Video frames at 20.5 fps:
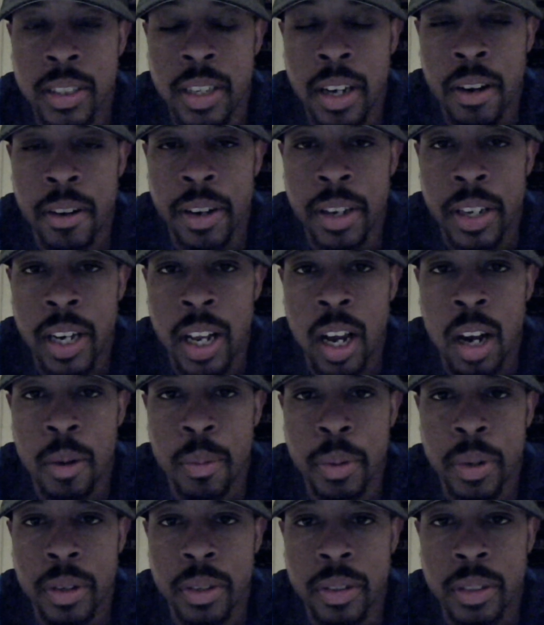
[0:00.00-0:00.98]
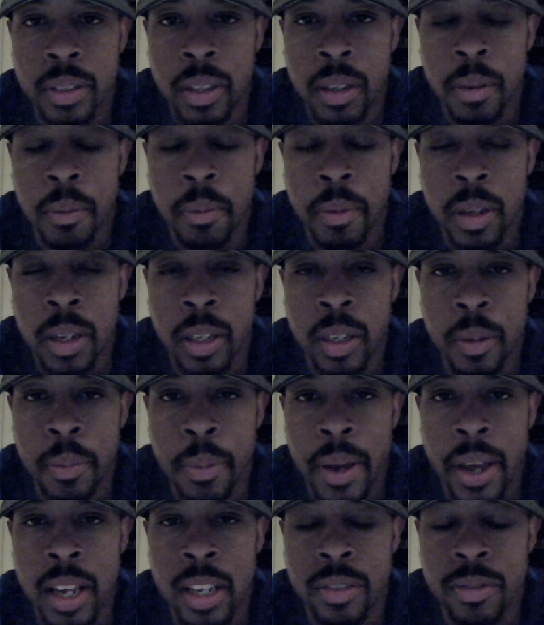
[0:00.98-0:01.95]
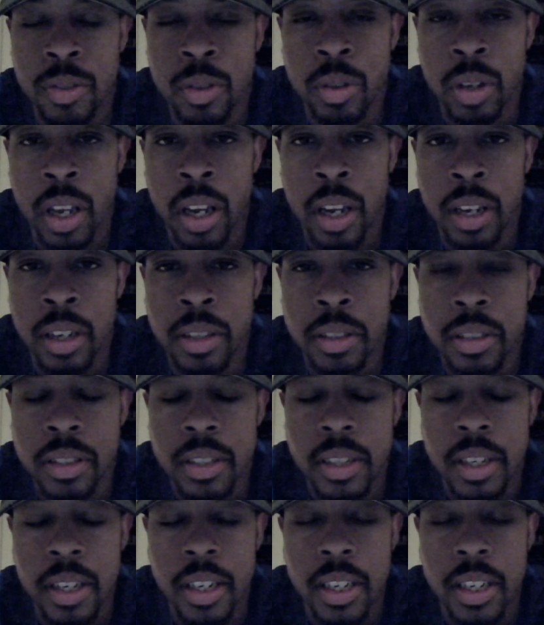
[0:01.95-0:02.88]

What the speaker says: this Darian Albert thing the past few days,